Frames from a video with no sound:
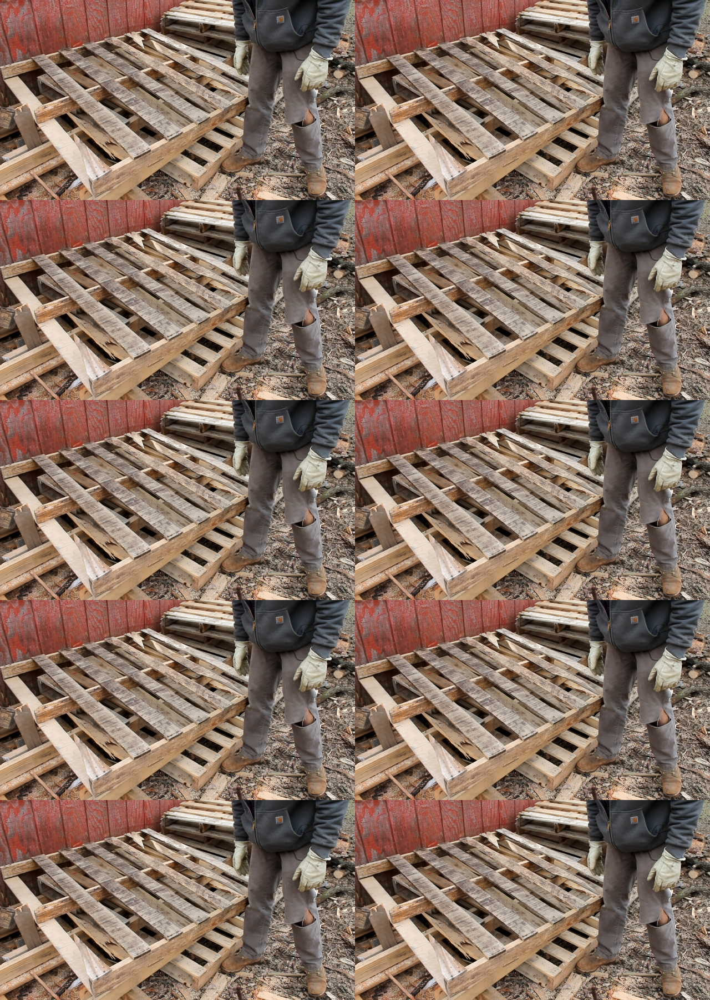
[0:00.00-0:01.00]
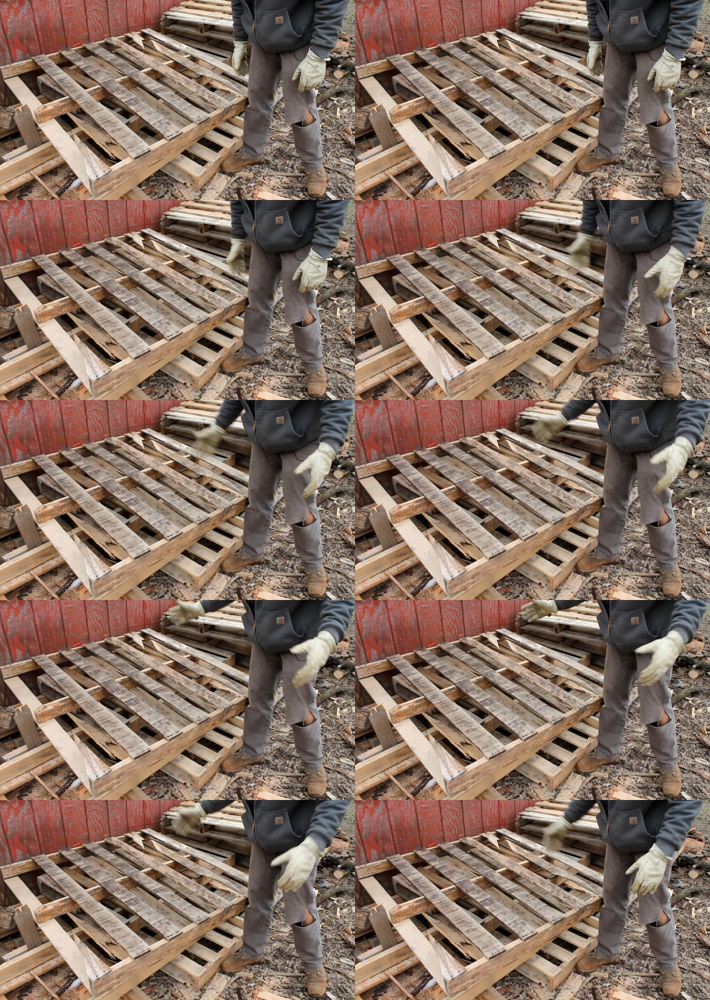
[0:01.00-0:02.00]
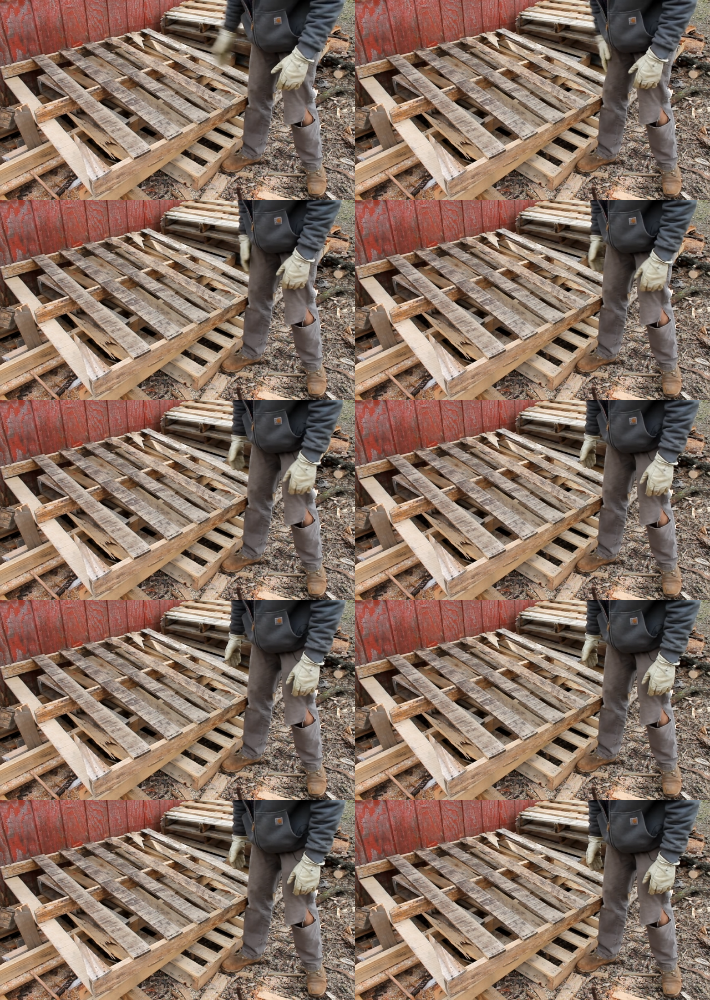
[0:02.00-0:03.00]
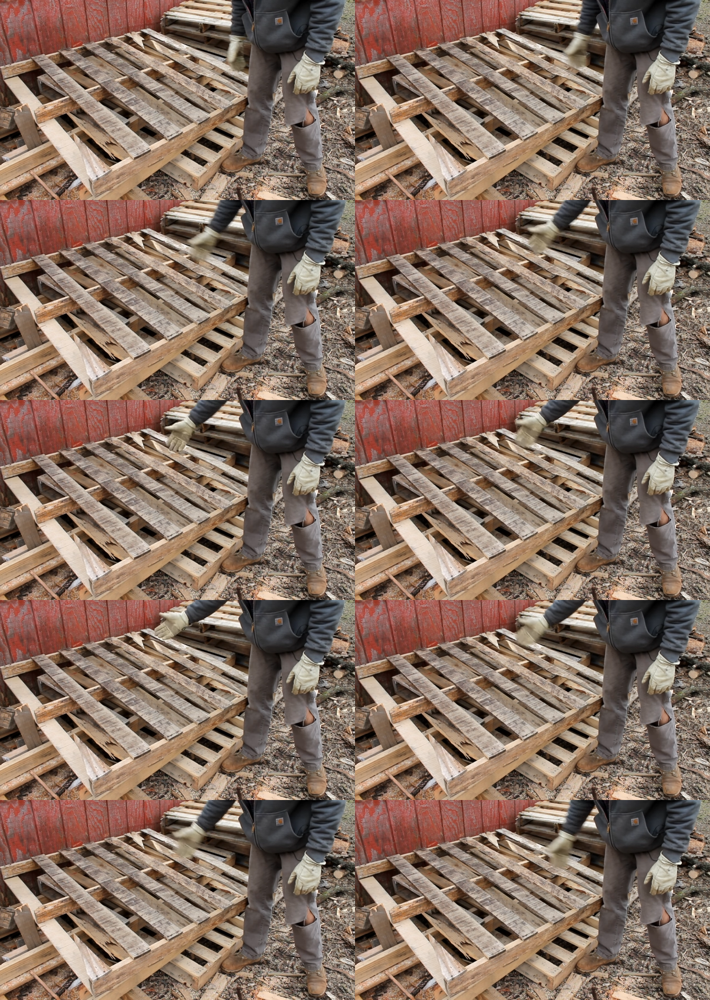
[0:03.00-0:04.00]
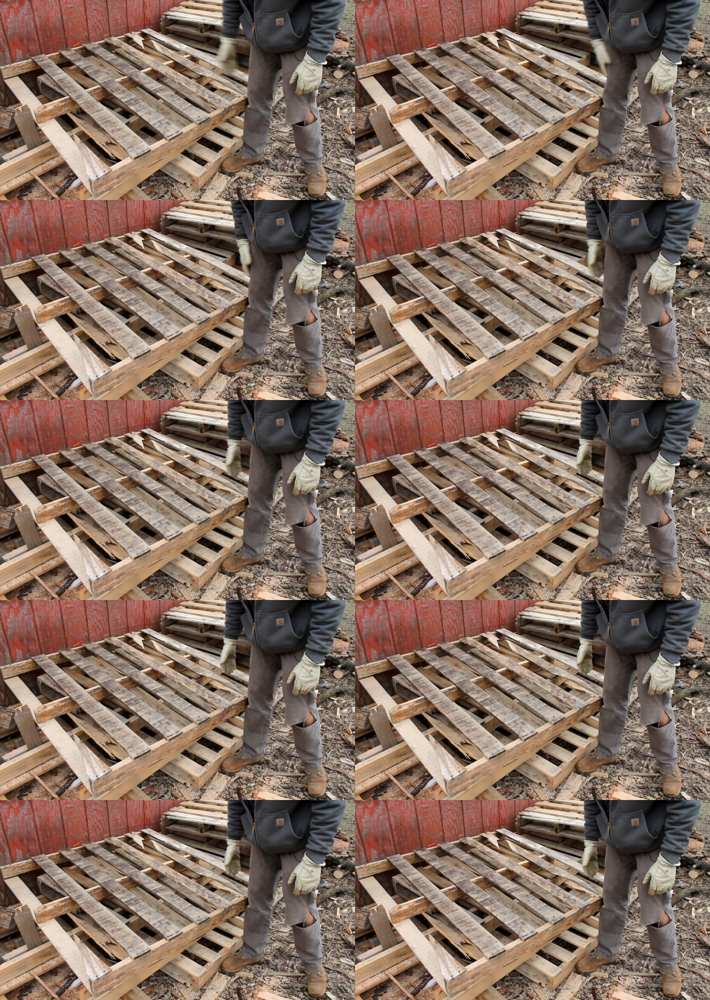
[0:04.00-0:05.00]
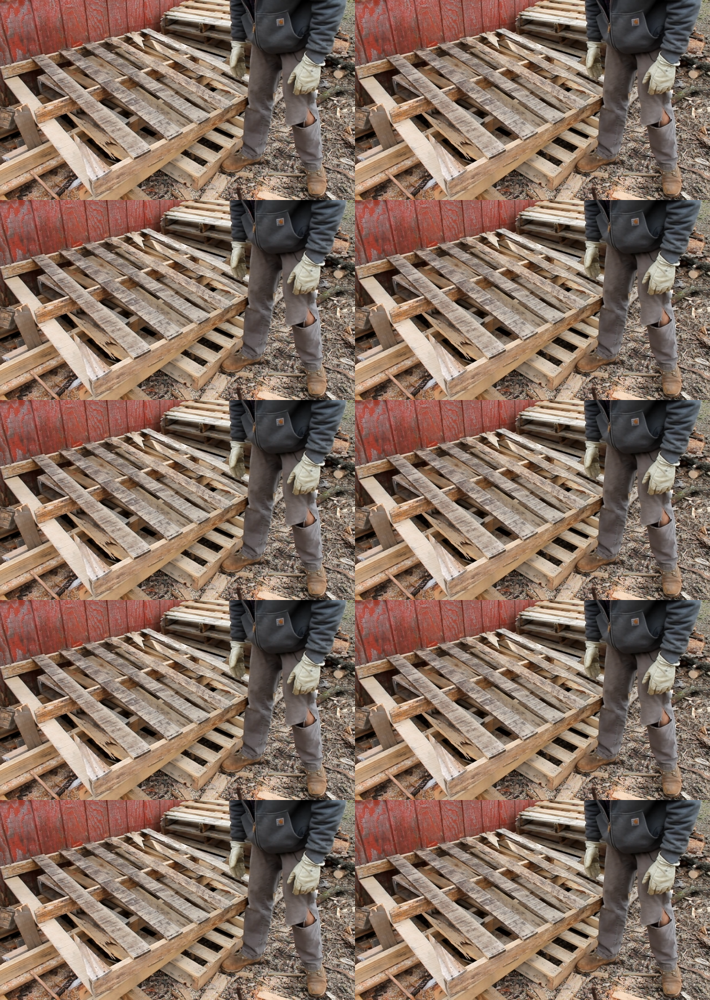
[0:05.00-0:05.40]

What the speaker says: (no speaker visible)